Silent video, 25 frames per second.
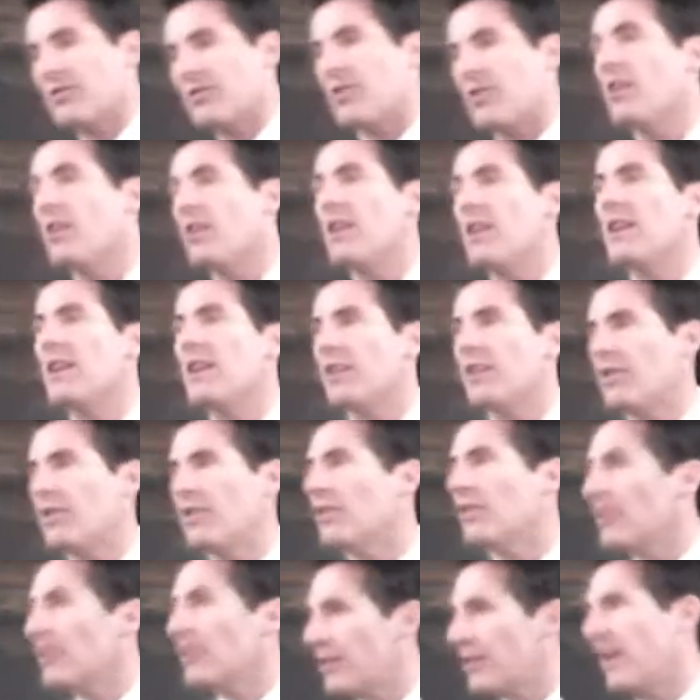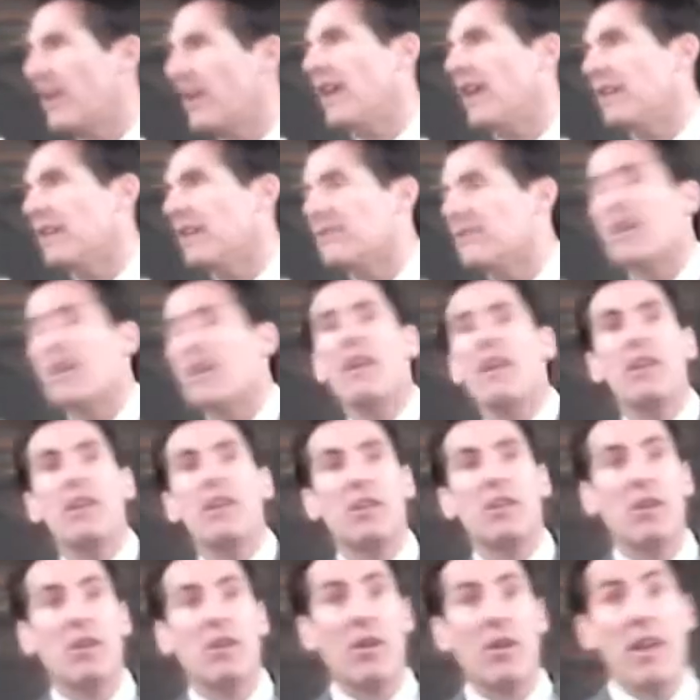So you're in good hands.
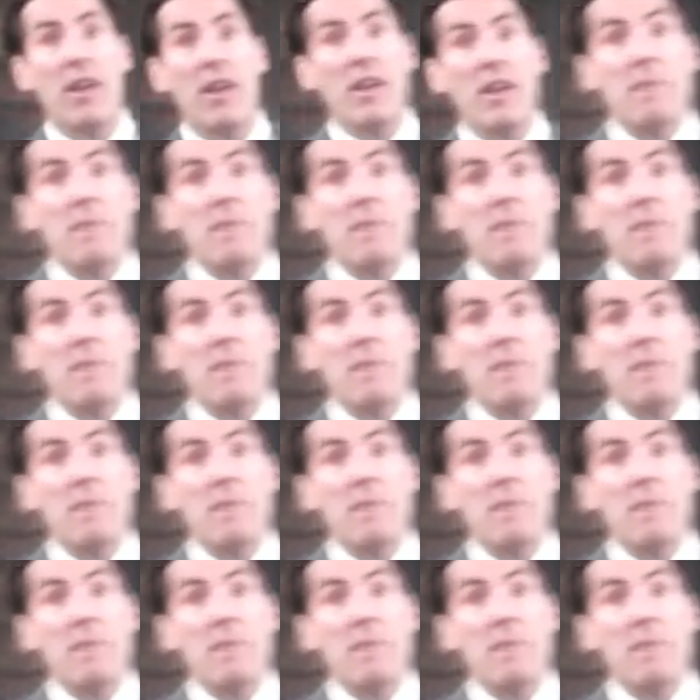You know,